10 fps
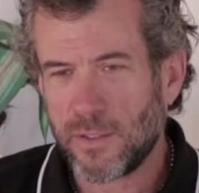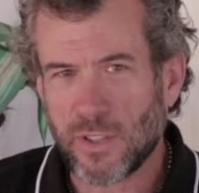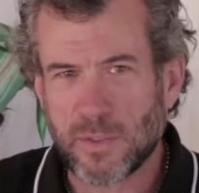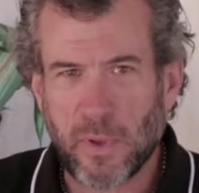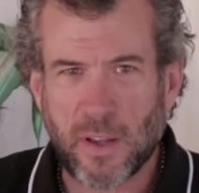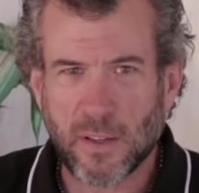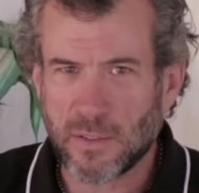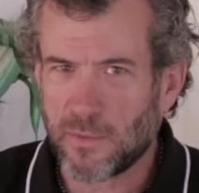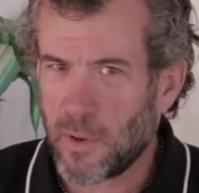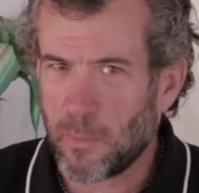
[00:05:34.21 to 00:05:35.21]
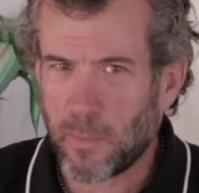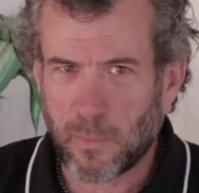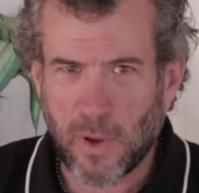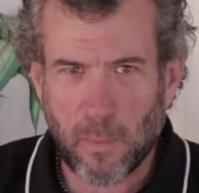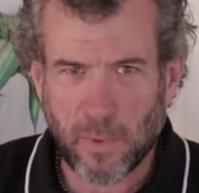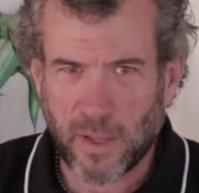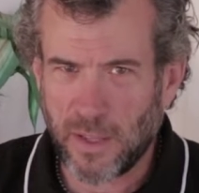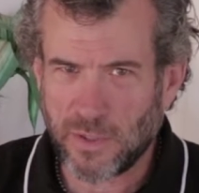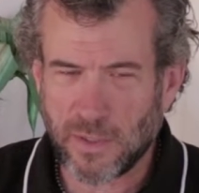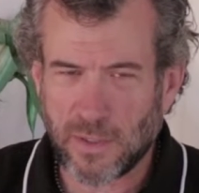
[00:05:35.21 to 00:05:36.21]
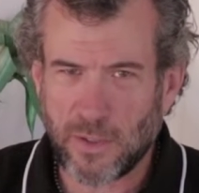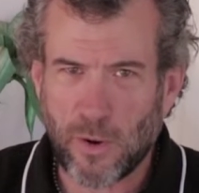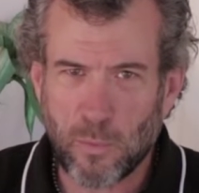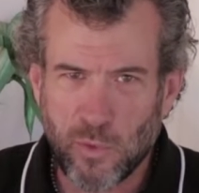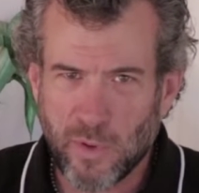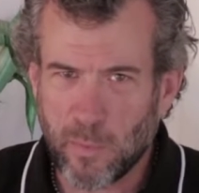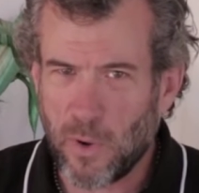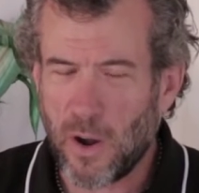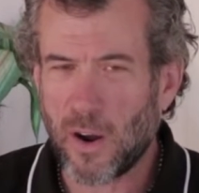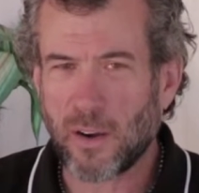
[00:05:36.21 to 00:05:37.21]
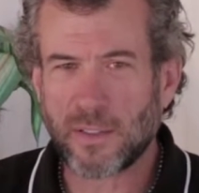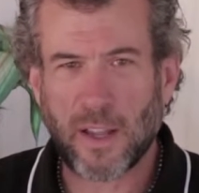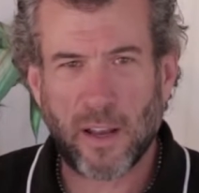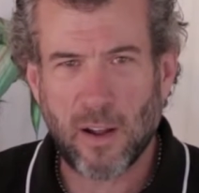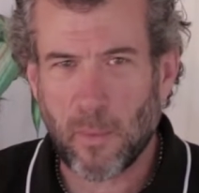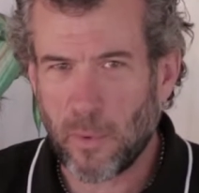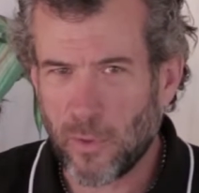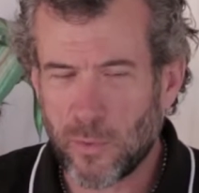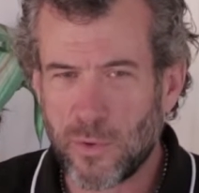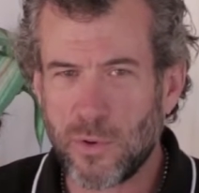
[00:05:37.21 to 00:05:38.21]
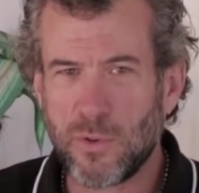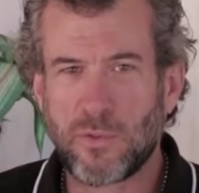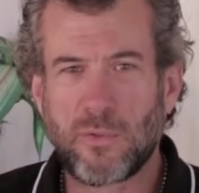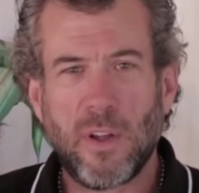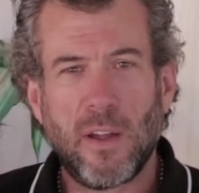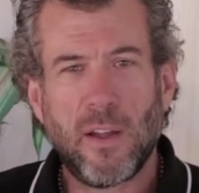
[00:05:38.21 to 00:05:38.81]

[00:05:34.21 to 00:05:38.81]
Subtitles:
just because of complication, you know, moving parts, getting up on the roof.